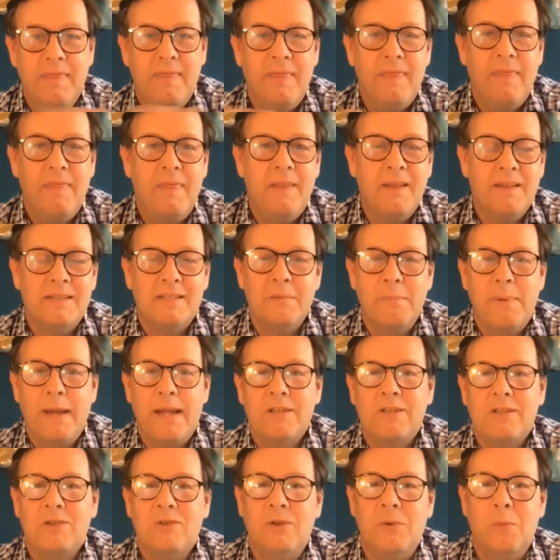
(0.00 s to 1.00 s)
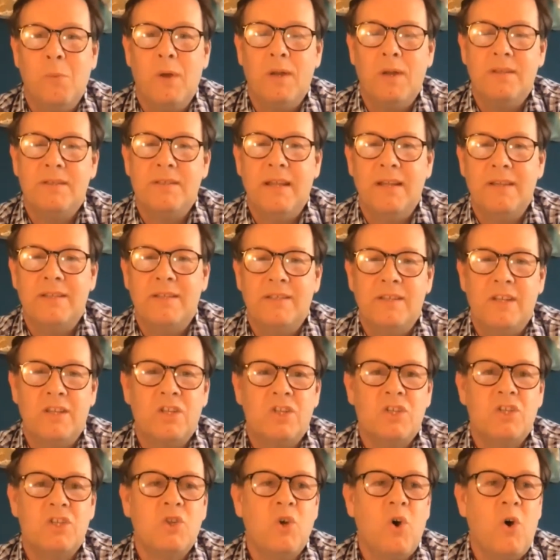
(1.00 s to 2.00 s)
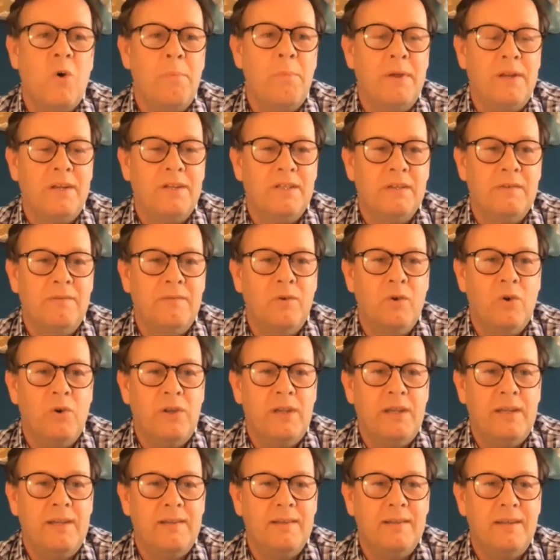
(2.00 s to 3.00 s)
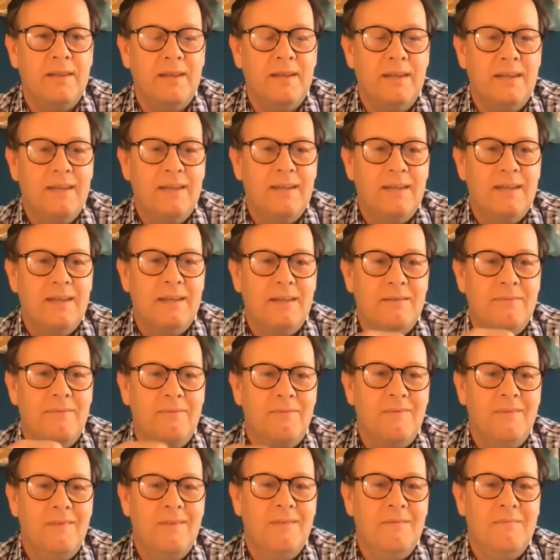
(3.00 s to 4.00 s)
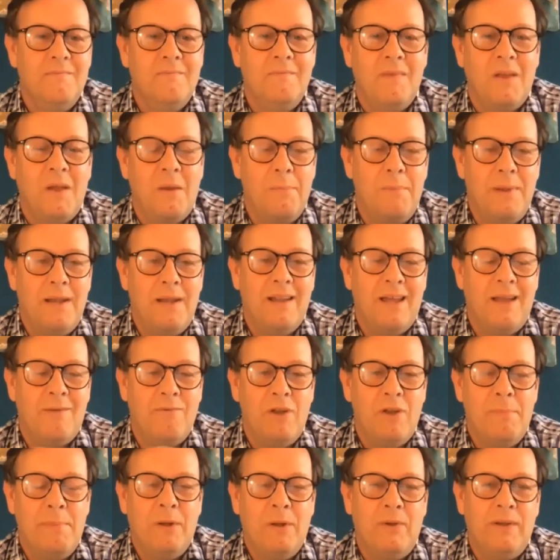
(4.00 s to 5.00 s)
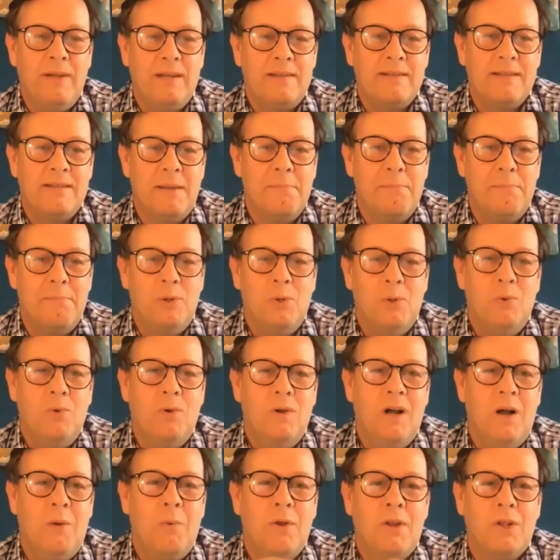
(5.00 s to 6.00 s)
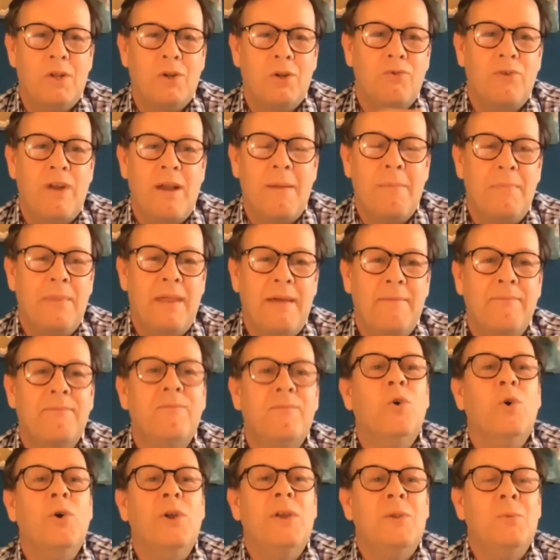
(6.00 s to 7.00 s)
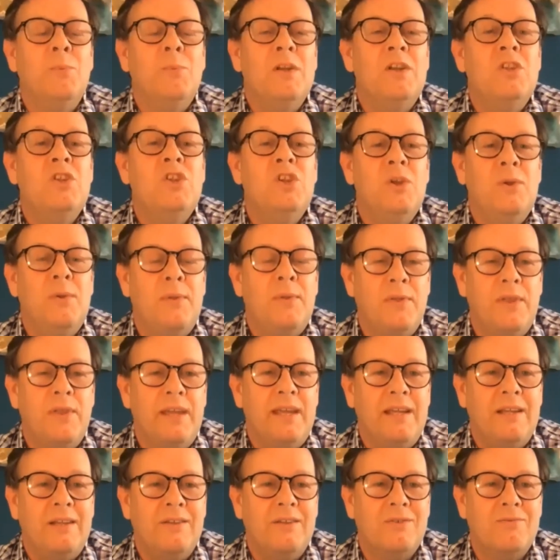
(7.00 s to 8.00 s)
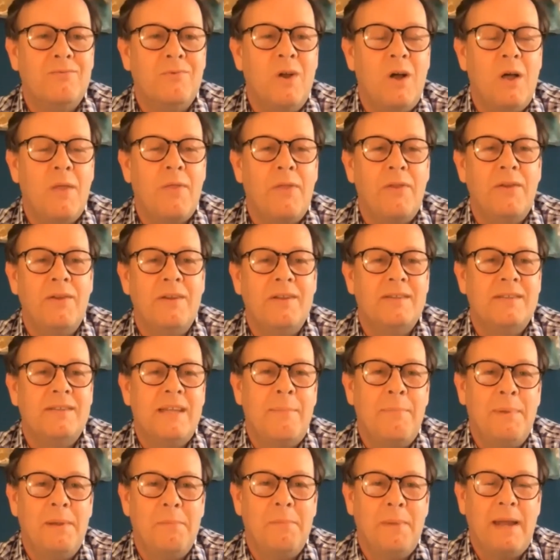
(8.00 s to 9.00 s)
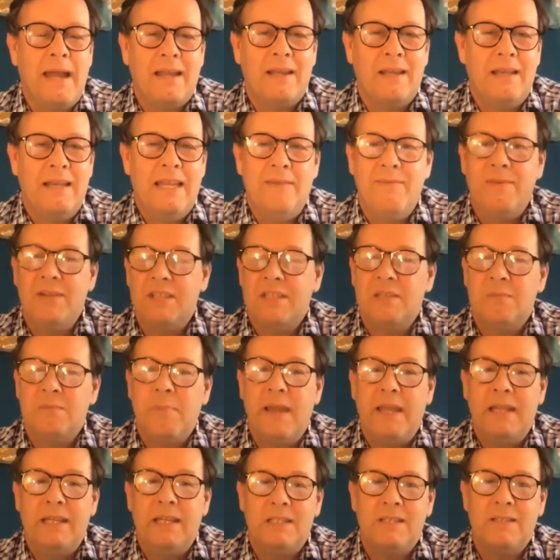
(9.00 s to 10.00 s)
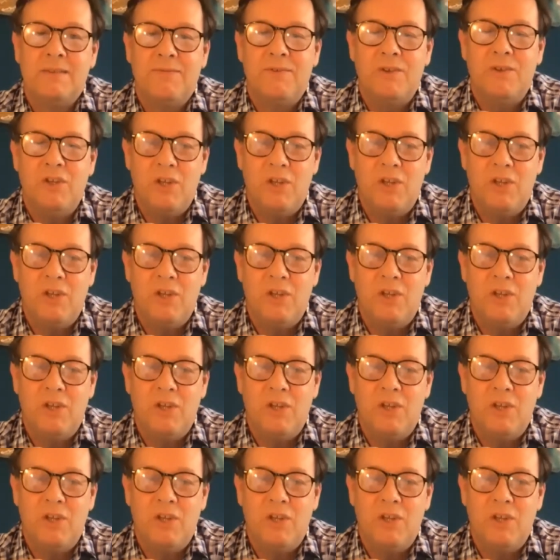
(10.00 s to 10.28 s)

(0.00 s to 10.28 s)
A sabbatical in one sense is a stop, it's a void. A bit like rebuilding a temple, I want to cram that void with new things rather than stepping back and leaving space for new